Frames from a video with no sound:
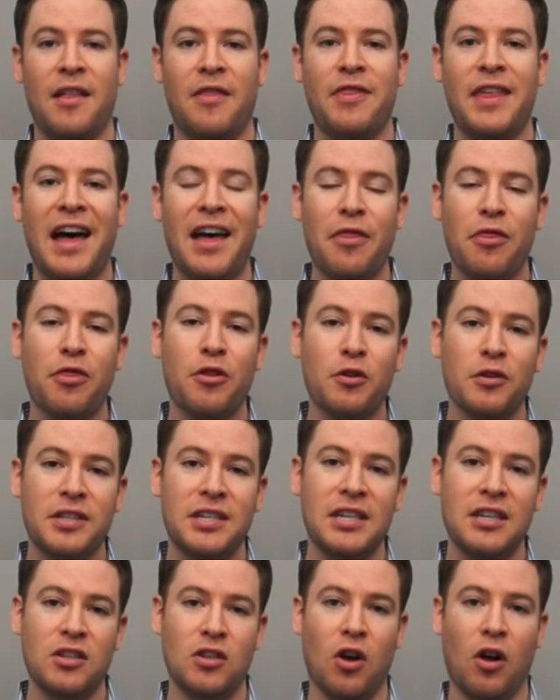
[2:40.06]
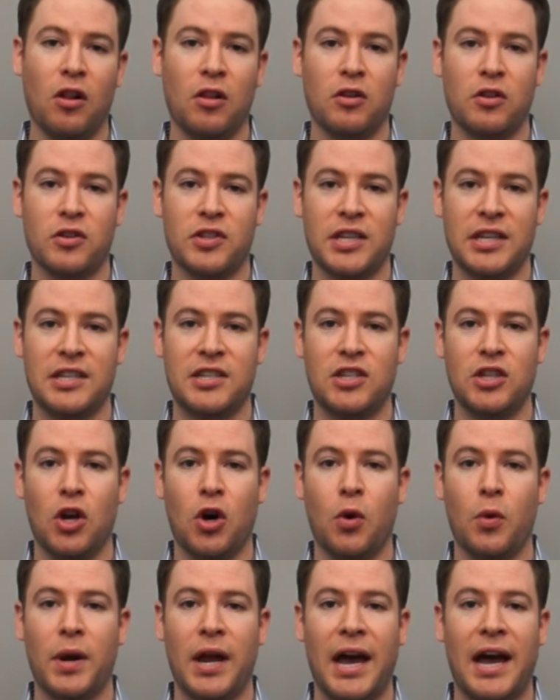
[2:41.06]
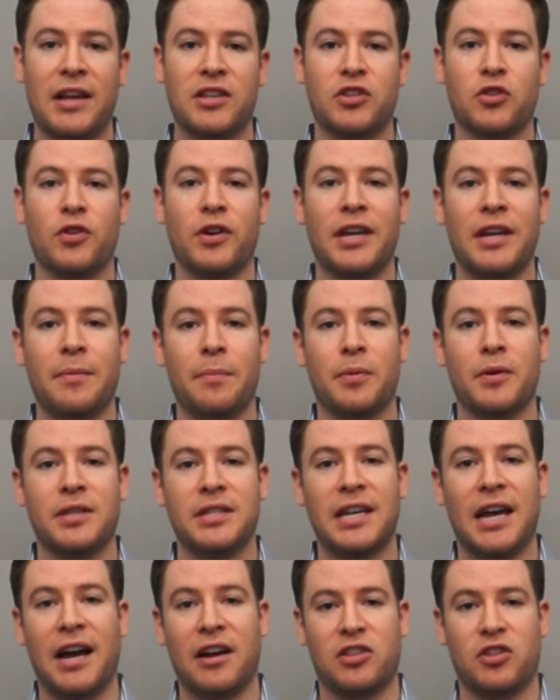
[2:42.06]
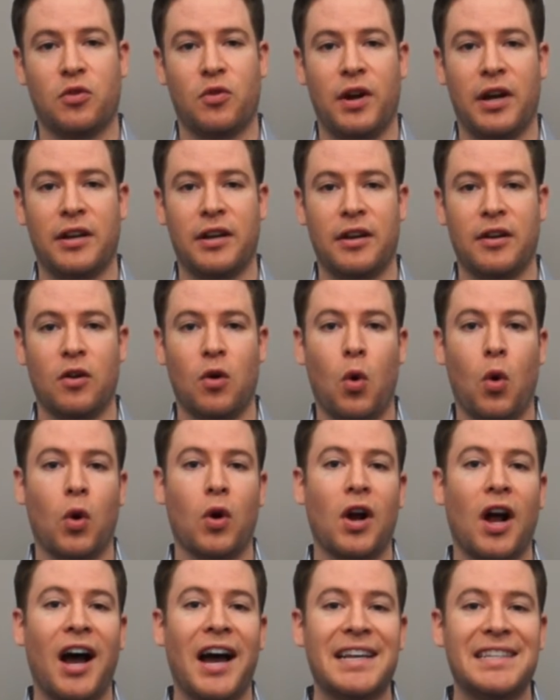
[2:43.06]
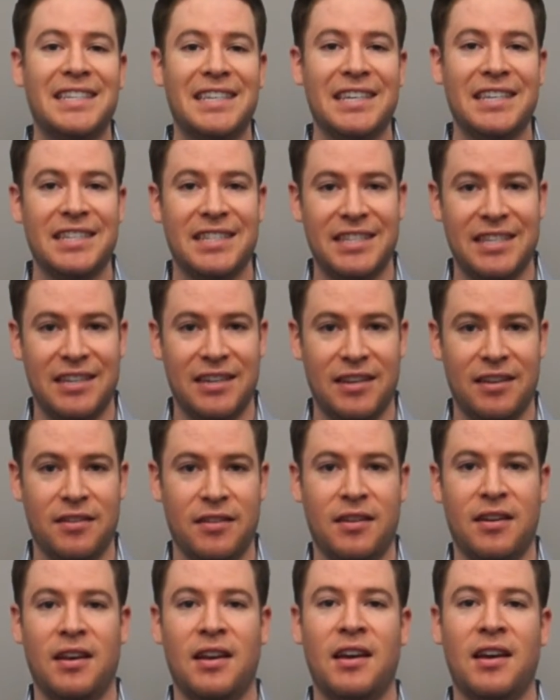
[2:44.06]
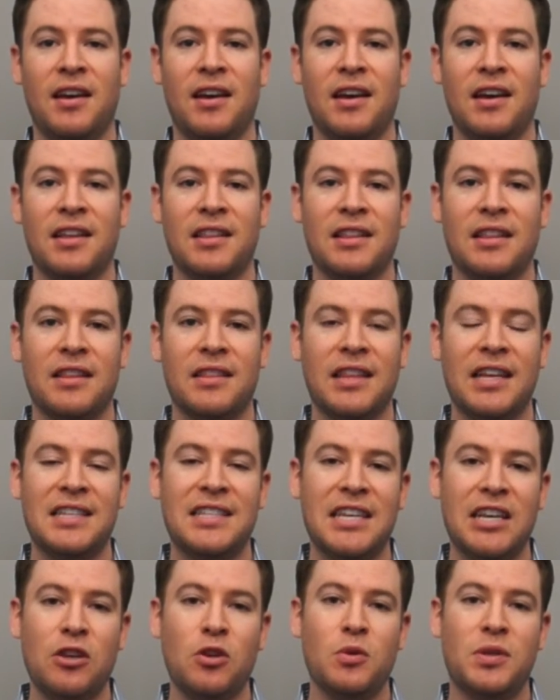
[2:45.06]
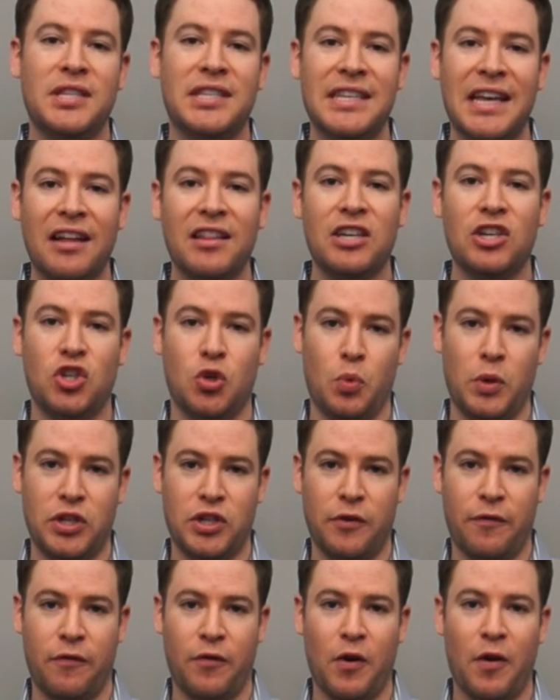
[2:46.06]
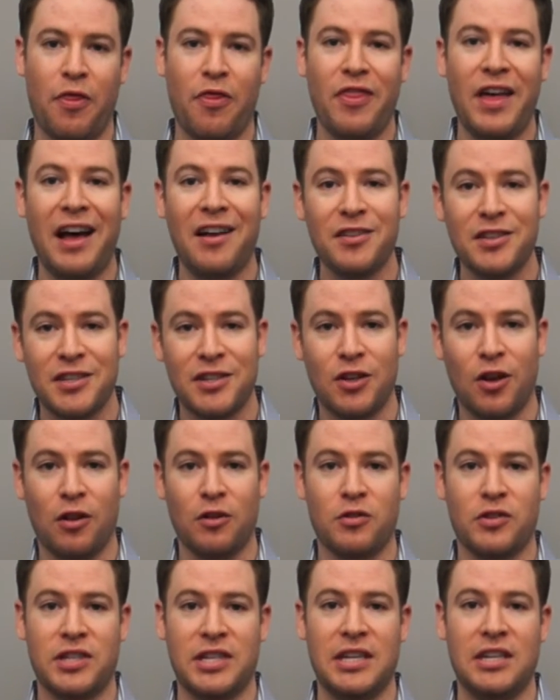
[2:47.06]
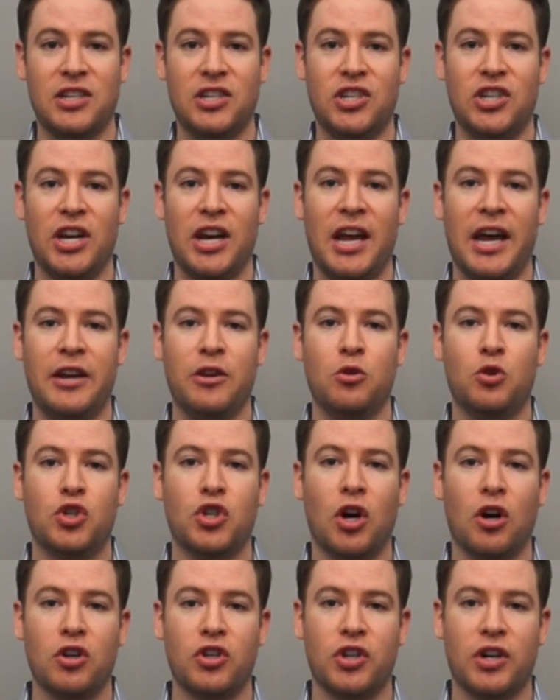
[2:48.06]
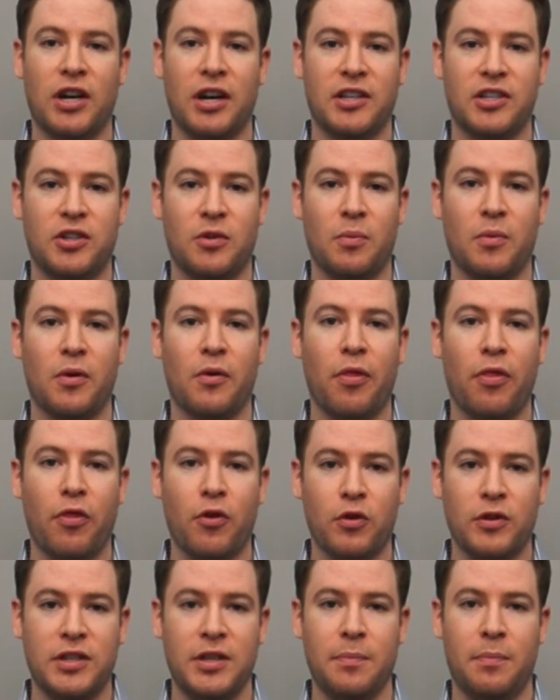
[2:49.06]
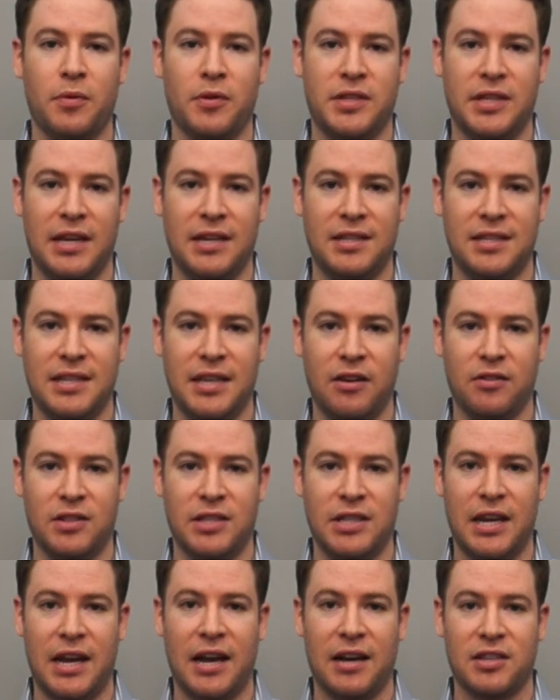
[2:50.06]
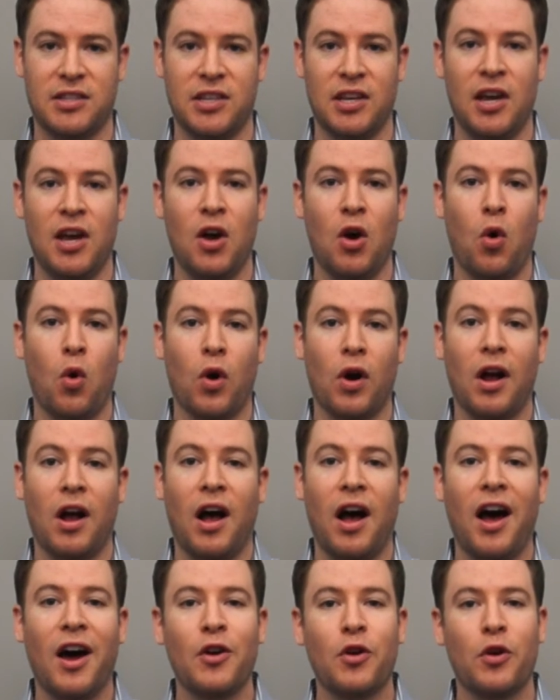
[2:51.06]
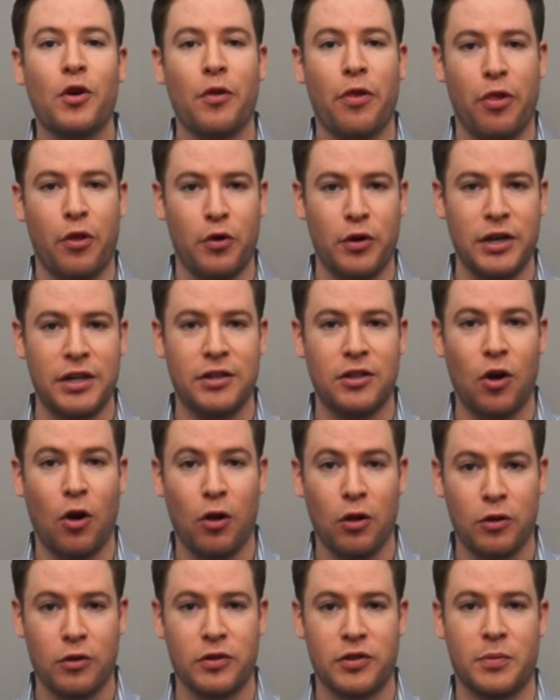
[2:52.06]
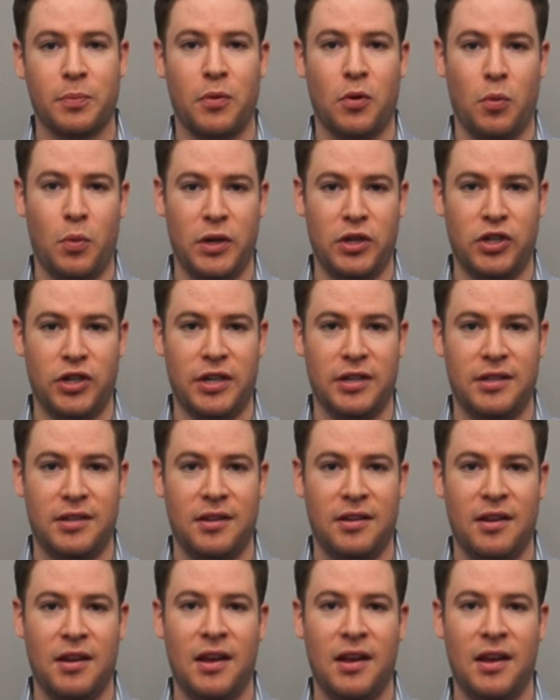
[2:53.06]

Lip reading: That $13 is known as your input tax credit, or ITC. Let's say you sell each widget for $1,000 each and you charge your customer 13% sales tax, or $130 per widget.